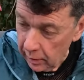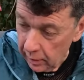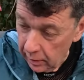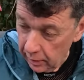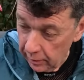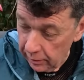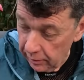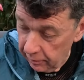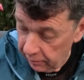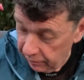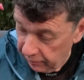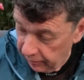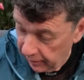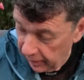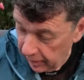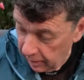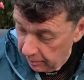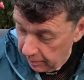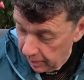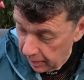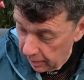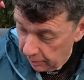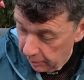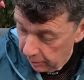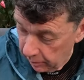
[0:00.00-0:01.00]
and the
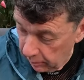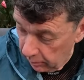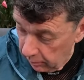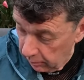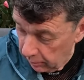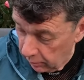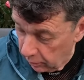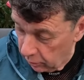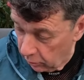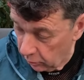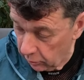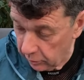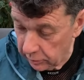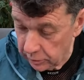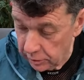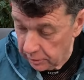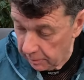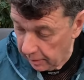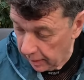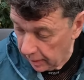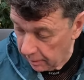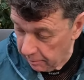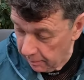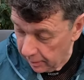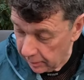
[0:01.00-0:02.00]
FIREMAPLE, according to
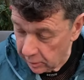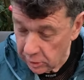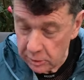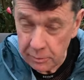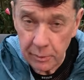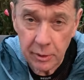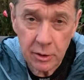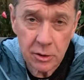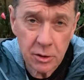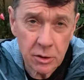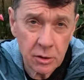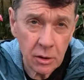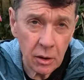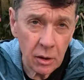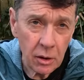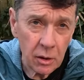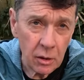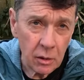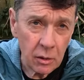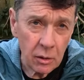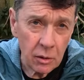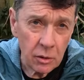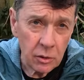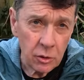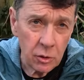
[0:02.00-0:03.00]
my measurements,
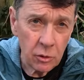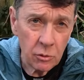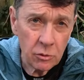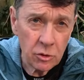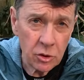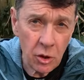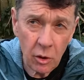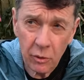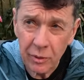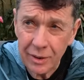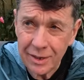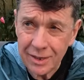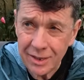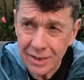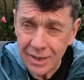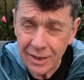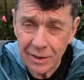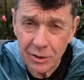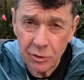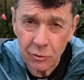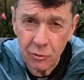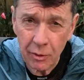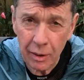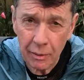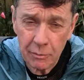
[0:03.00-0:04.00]
used only
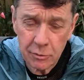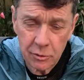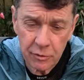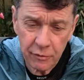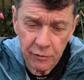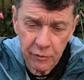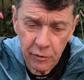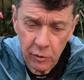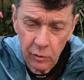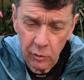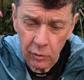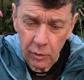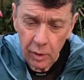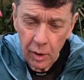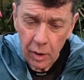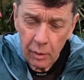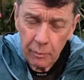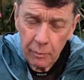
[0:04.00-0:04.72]
6 grams of fuel.